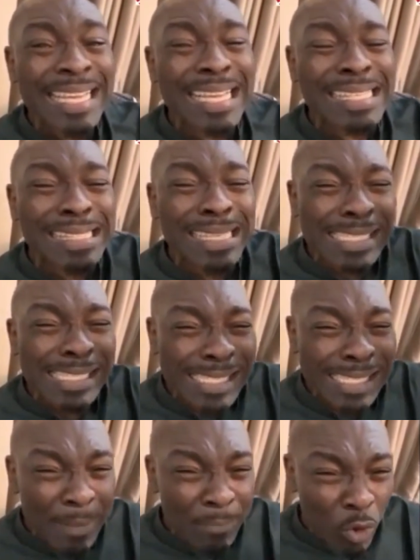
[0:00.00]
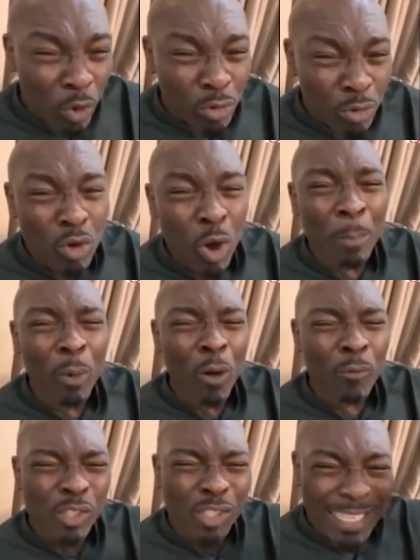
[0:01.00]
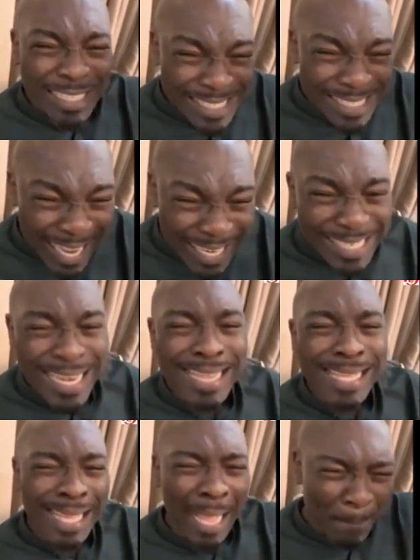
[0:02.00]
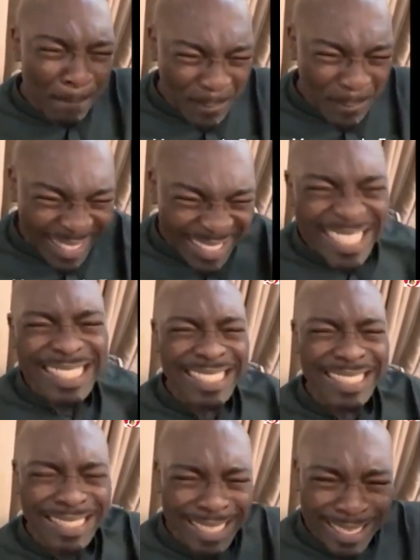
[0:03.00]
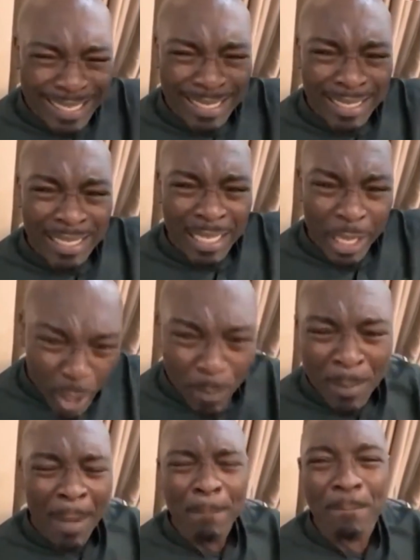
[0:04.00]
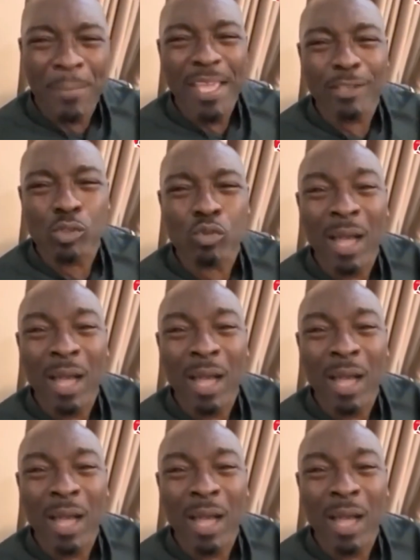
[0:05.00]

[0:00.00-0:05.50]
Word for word: It's the same crop of satanic, cabalistic. Human beings who